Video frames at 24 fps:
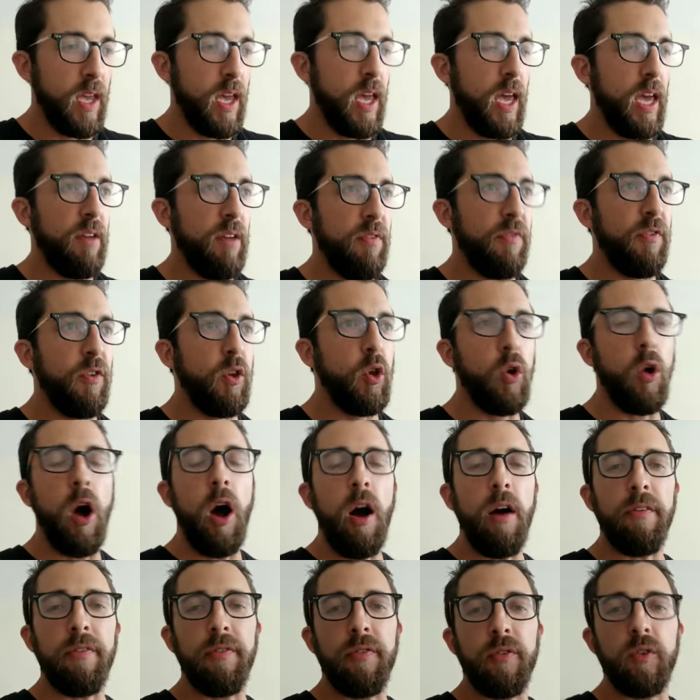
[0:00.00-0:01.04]
If you're
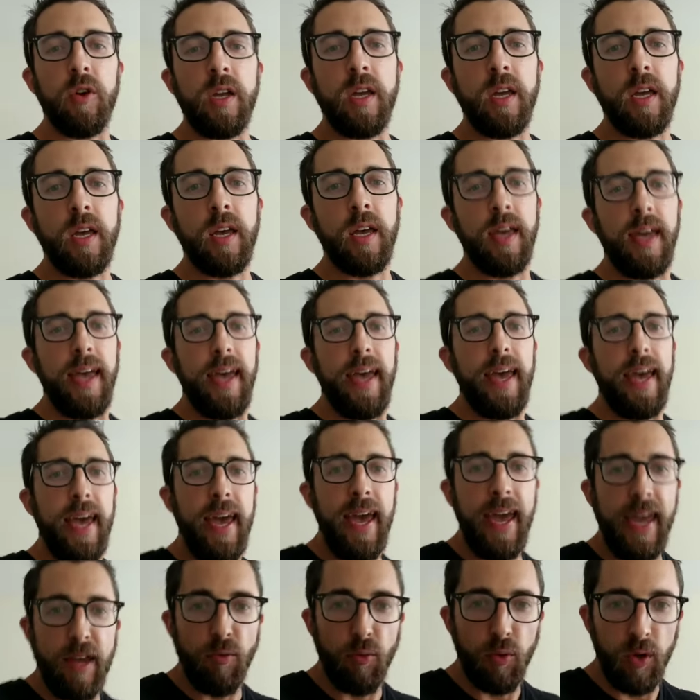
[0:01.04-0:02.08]
offering
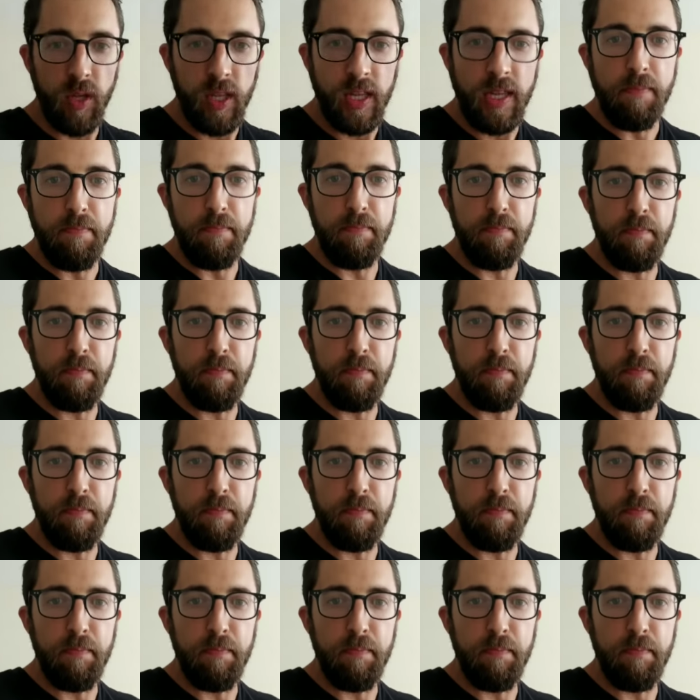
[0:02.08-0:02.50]
a really